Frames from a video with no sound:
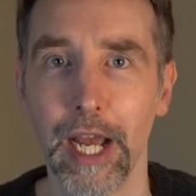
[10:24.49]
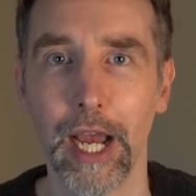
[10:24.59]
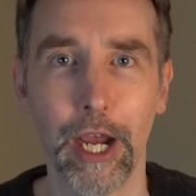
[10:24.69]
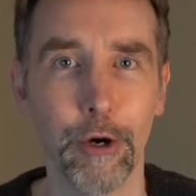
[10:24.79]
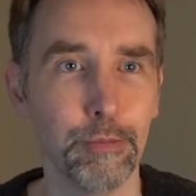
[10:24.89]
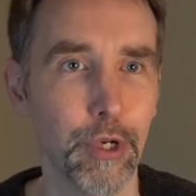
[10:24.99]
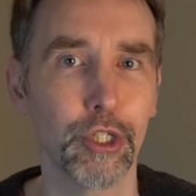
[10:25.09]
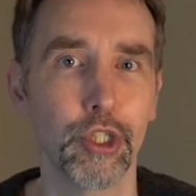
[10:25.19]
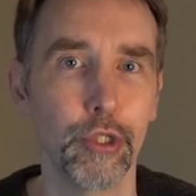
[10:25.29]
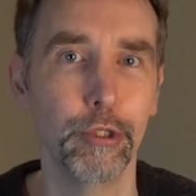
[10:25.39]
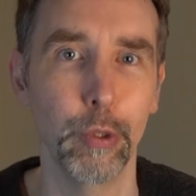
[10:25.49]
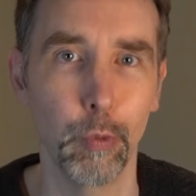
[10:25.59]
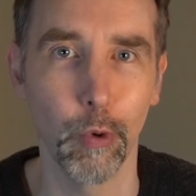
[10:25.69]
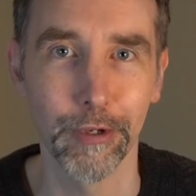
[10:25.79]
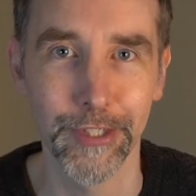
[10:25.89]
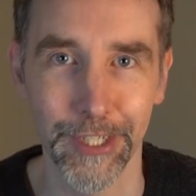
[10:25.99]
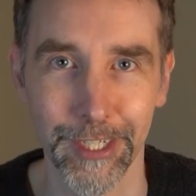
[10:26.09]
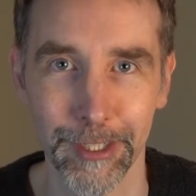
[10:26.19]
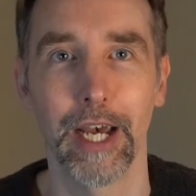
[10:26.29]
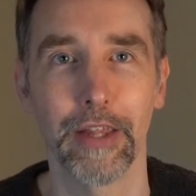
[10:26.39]
how much should you want
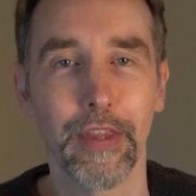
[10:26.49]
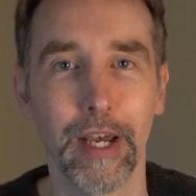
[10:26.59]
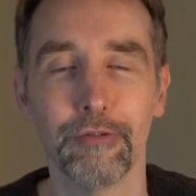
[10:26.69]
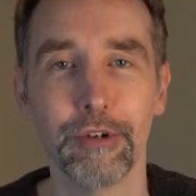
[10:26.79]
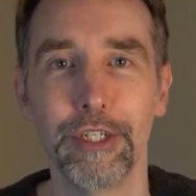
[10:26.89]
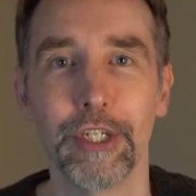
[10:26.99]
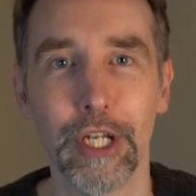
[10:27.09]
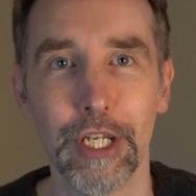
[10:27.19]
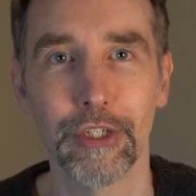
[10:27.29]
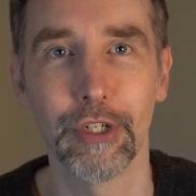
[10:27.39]
it. And that region is